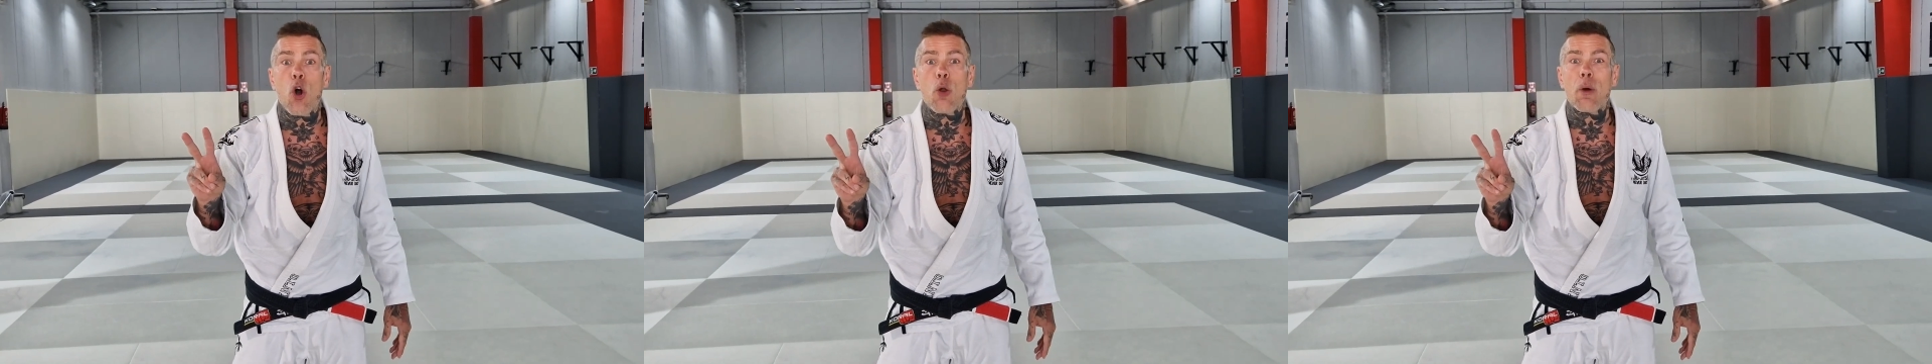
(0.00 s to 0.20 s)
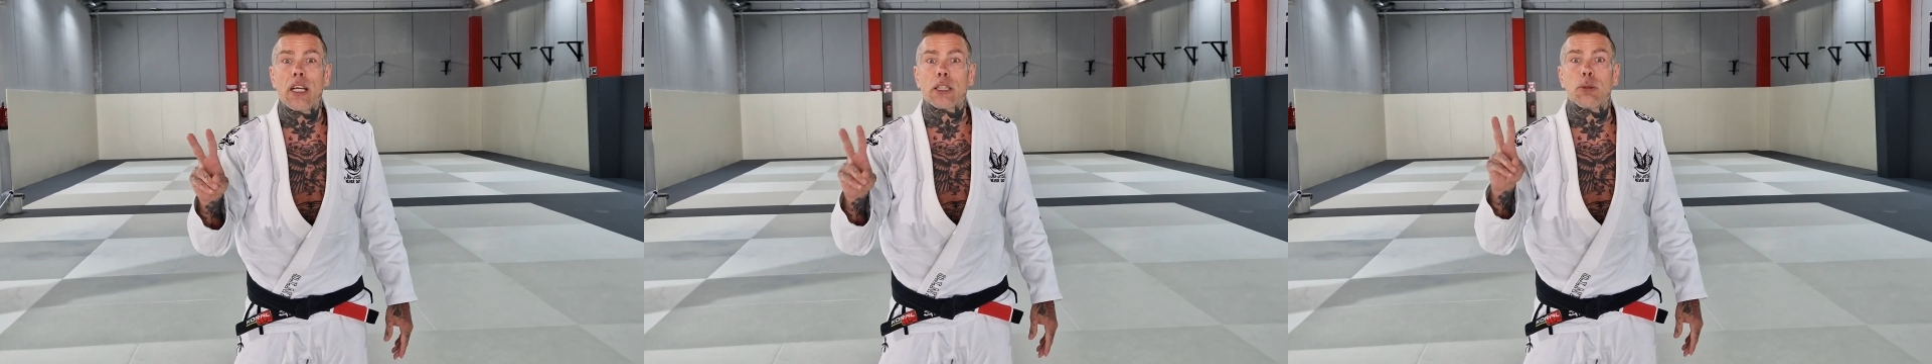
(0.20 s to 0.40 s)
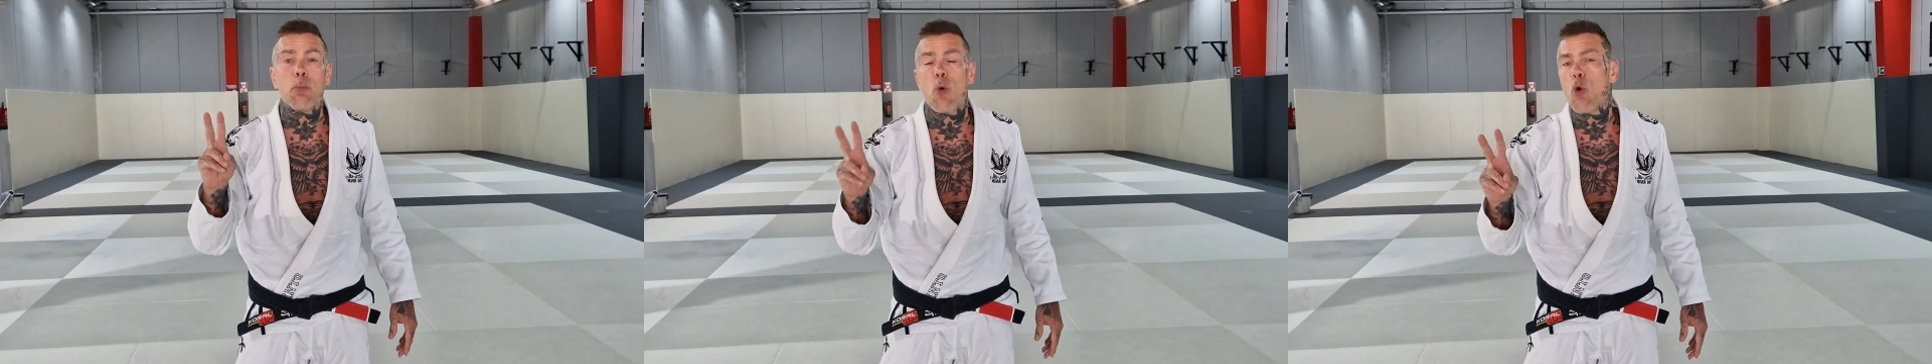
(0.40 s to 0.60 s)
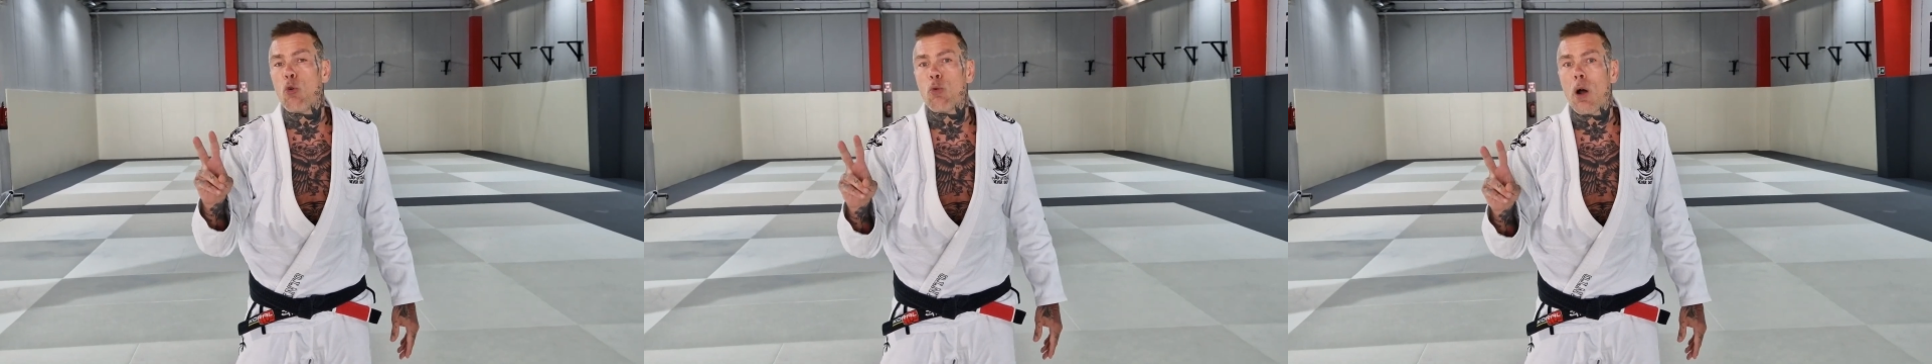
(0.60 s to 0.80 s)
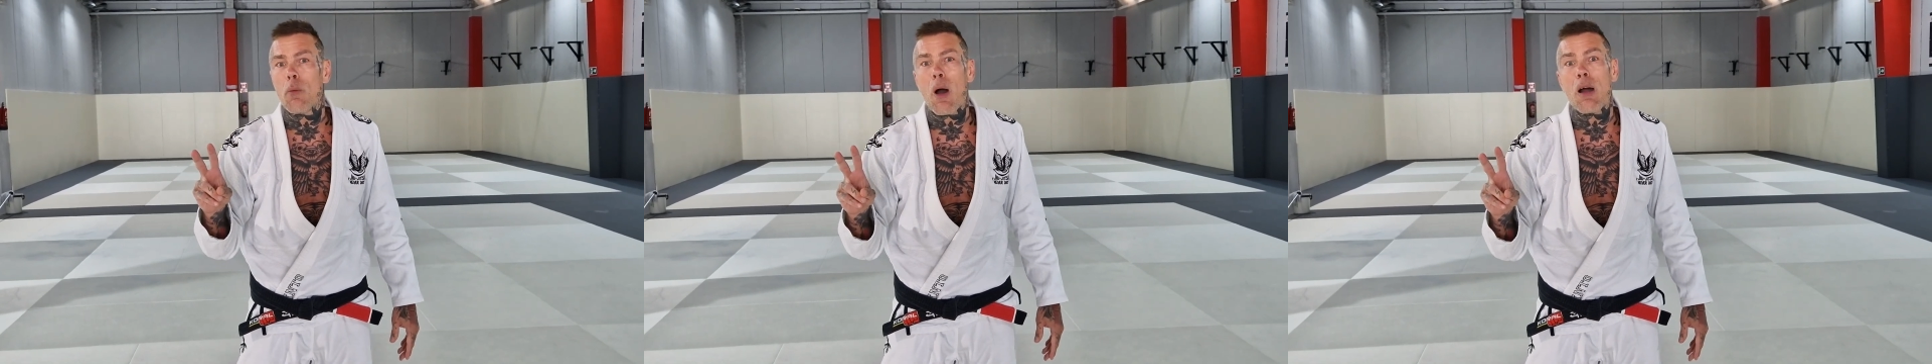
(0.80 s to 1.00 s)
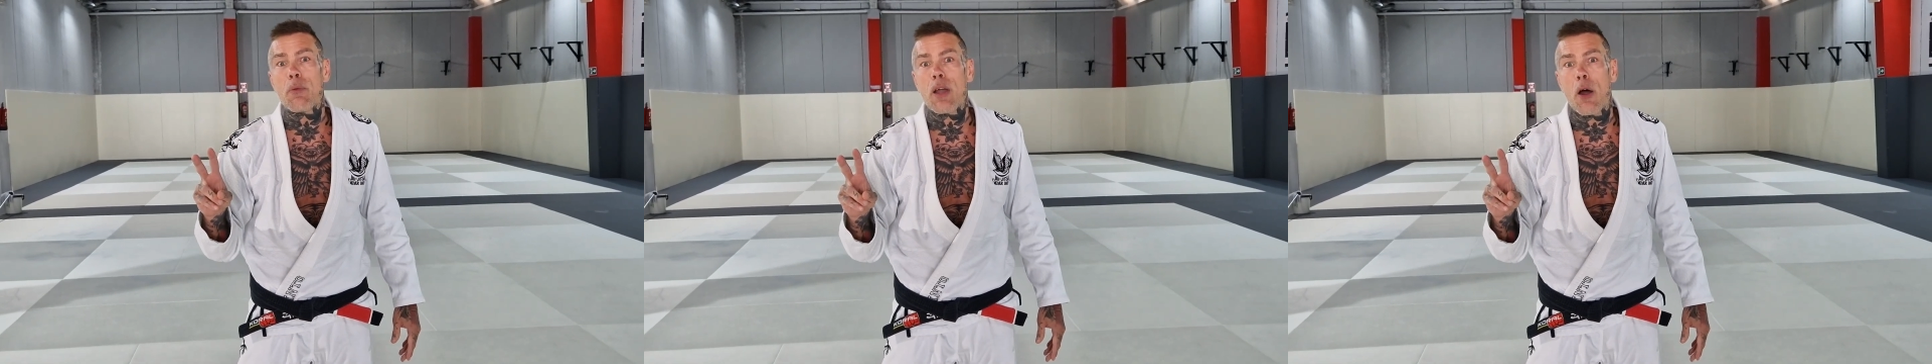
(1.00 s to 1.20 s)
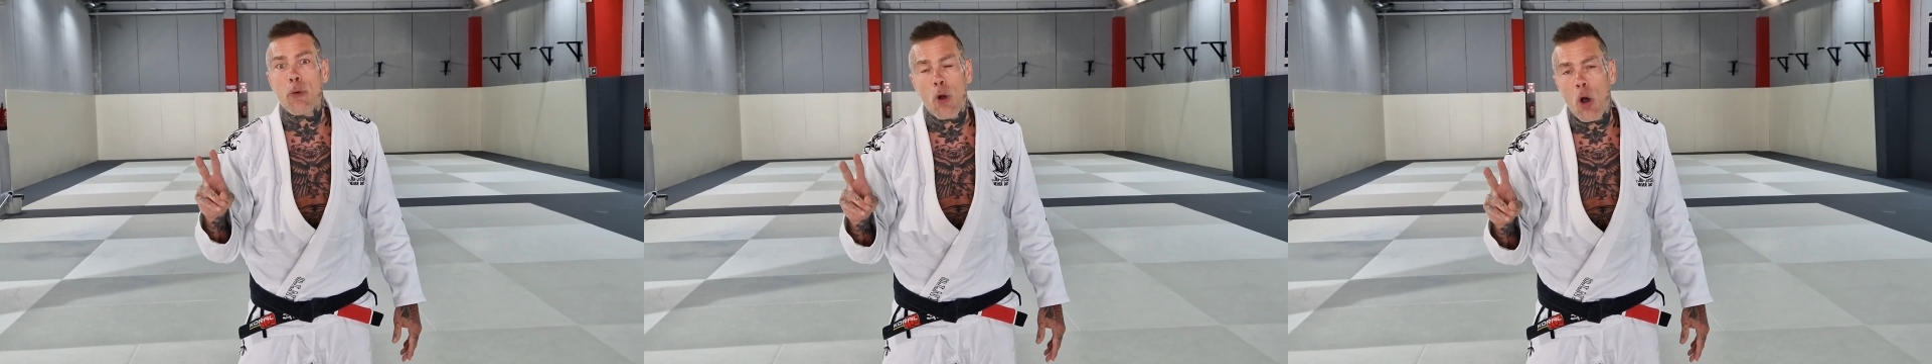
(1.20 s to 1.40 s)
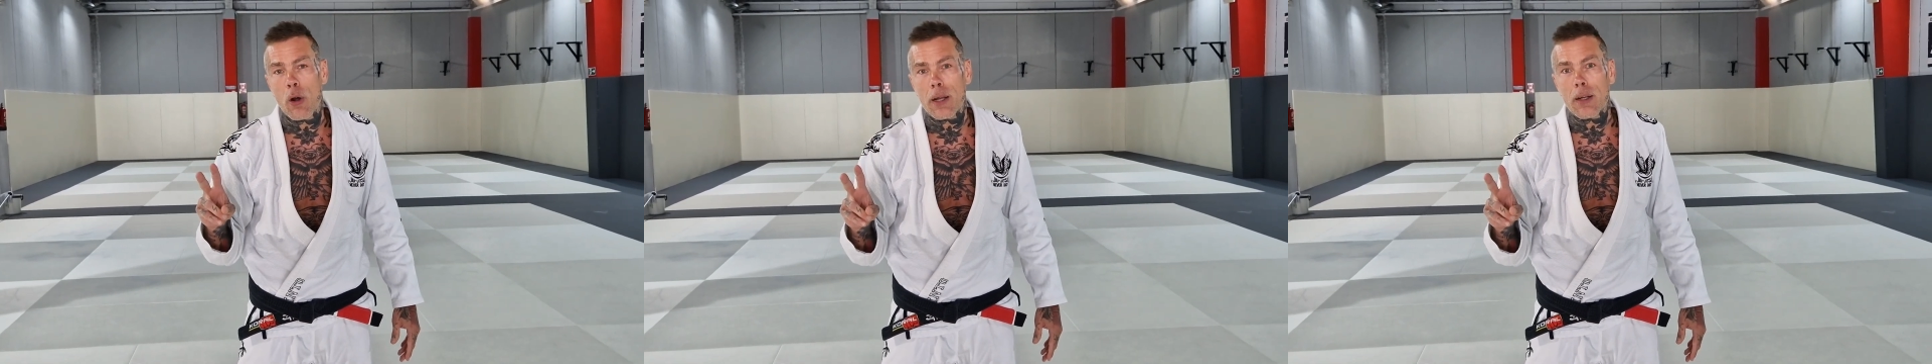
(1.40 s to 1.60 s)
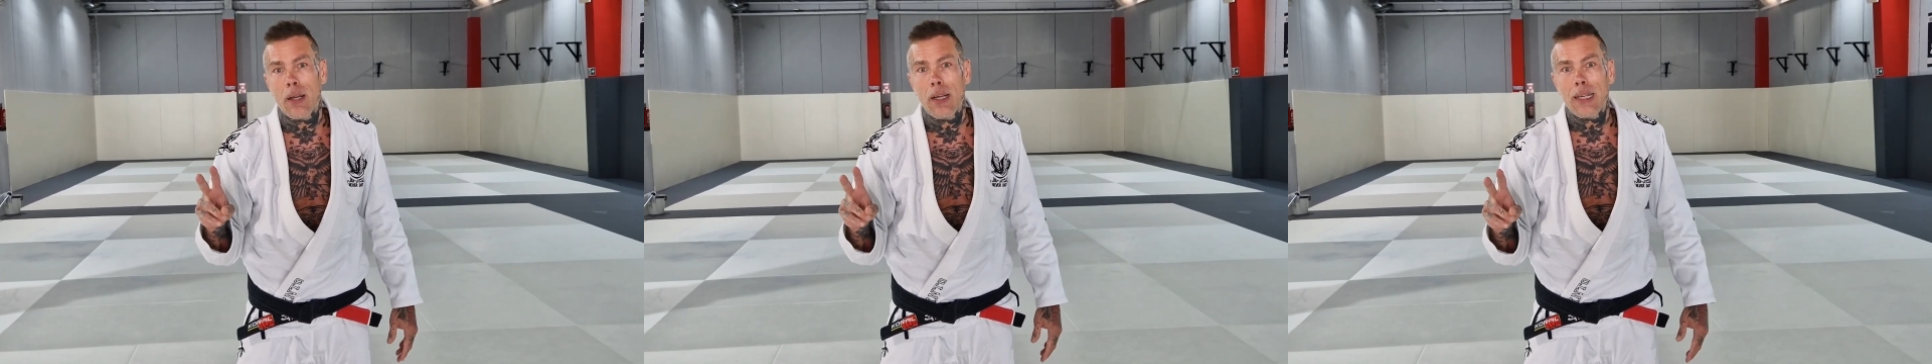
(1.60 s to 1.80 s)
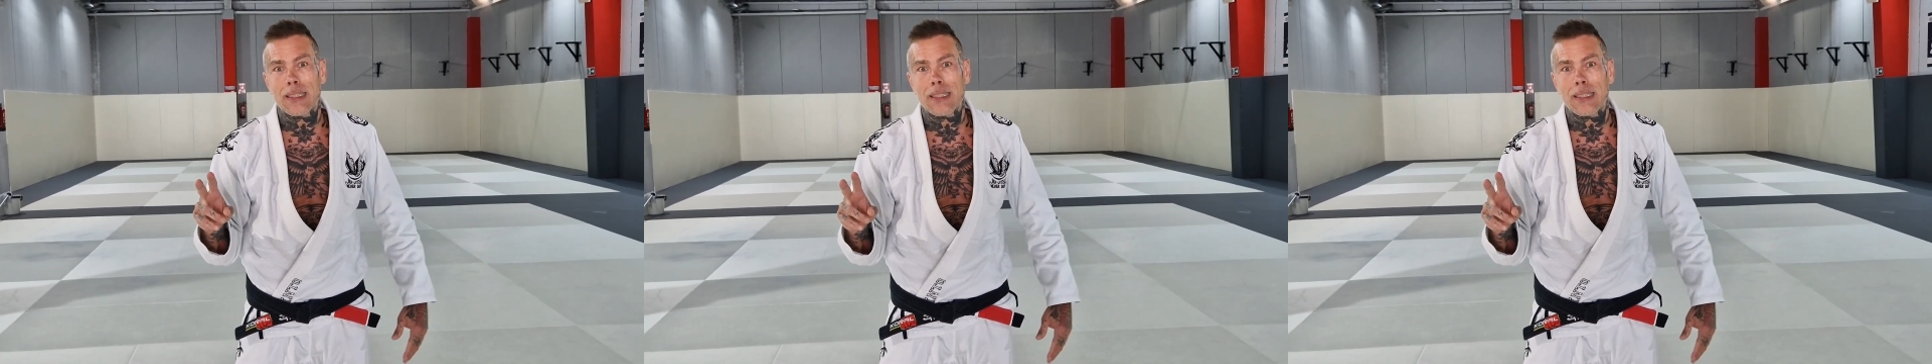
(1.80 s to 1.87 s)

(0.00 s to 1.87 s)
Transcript: always move while we are rolling.